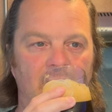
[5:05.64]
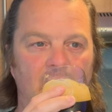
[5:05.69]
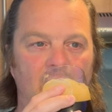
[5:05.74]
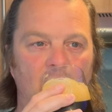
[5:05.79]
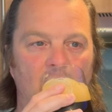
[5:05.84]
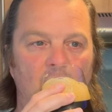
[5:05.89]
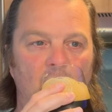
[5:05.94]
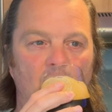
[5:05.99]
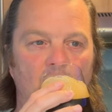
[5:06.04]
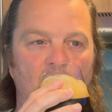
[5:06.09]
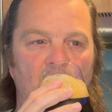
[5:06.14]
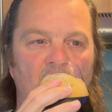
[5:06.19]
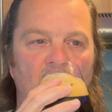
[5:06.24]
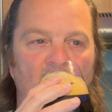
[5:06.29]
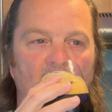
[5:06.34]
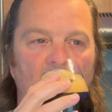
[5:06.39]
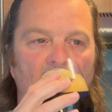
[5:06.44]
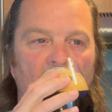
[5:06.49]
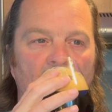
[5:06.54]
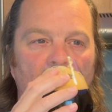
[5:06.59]

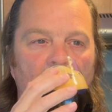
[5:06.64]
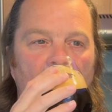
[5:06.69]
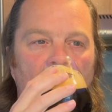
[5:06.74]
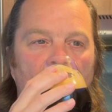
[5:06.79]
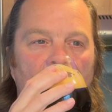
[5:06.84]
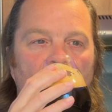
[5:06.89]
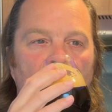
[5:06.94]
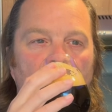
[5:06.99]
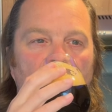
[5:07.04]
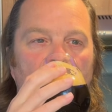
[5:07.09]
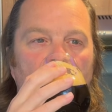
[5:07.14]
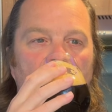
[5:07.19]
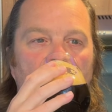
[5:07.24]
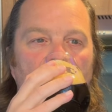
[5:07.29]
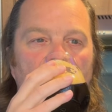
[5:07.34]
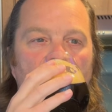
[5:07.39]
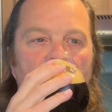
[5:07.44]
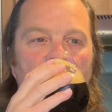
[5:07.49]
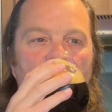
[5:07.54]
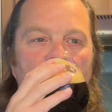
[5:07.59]

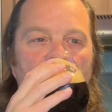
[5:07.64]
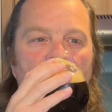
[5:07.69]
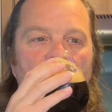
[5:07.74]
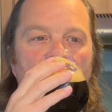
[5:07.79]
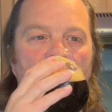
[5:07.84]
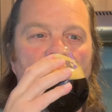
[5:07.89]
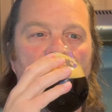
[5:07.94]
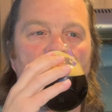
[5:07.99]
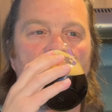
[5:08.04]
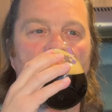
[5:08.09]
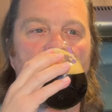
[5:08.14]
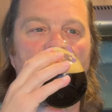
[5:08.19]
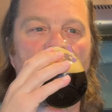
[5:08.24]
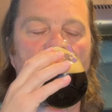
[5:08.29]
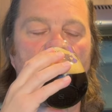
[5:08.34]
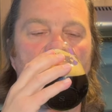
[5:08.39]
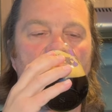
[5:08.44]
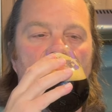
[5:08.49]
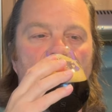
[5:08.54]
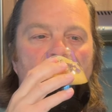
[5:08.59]

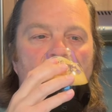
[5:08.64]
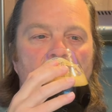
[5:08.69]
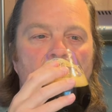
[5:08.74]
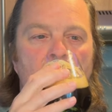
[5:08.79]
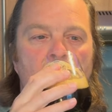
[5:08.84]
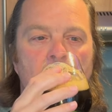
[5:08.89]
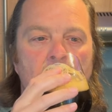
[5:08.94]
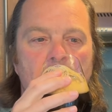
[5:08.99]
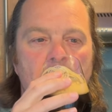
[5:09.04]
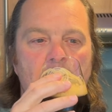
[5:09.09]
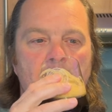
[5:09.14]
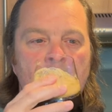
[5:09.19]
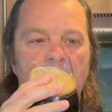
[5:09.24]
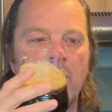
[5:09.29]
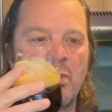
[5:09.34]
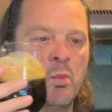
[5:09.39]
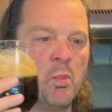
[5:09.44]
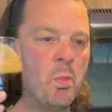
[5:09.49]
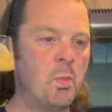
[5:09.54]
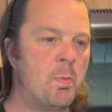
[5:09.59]

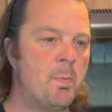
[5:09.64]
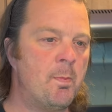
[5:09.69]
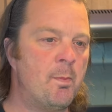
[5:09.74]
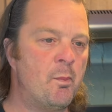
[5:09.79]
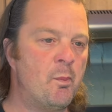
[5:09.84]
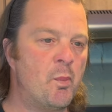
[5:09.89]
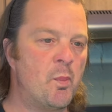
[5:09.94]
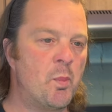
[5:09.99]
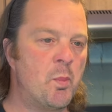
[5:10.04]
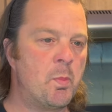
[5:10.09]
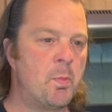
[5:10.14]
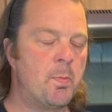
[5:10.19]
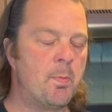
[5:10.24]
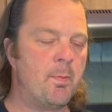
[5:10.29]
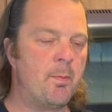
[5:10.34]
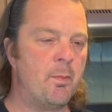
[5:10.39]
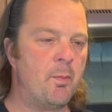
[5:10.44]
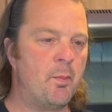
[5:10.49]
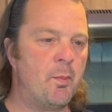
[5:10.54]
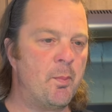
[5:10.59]

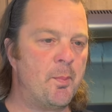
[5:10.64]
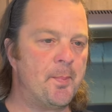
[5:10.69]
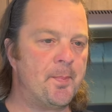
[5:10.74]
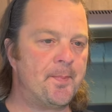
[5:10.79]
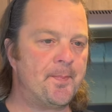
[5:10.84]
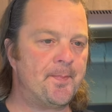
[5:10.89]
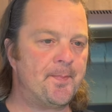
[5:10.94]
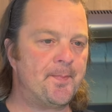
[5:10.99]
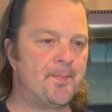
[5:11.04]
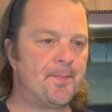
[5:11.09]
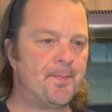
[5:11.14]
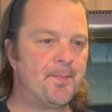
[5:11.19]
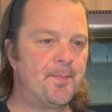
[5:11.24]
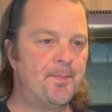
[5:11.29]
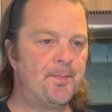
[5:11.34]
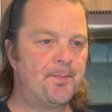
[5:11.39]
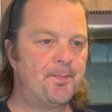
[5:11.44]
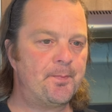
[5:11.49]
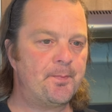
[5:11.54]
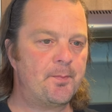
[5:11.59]

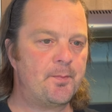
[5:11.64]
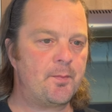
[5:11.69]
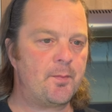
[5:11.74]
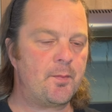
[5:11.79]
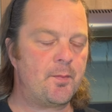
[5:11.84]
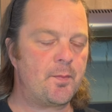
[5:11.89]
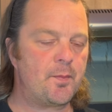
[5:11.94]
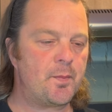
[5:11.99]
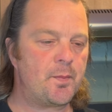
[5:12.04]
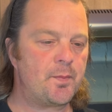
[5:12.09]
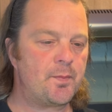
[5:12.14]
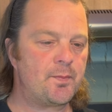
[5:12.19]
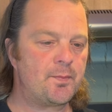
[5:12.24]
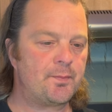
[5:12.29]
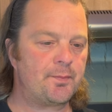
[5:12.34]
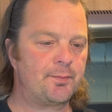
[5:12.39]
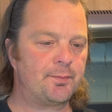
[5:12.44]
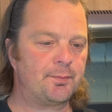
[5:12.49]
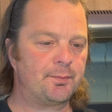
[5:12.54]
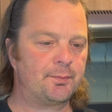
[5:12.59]

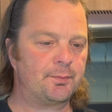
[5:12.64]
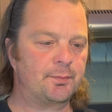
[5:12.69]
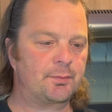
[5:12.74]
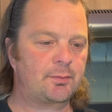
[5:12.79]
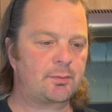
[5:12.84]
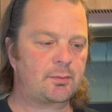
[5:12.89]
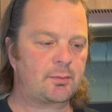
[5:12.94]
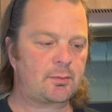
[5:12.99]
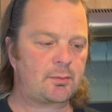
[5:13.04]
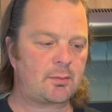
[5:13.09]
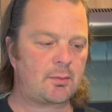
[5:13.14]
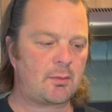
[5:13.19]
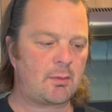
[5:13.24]
[no speech]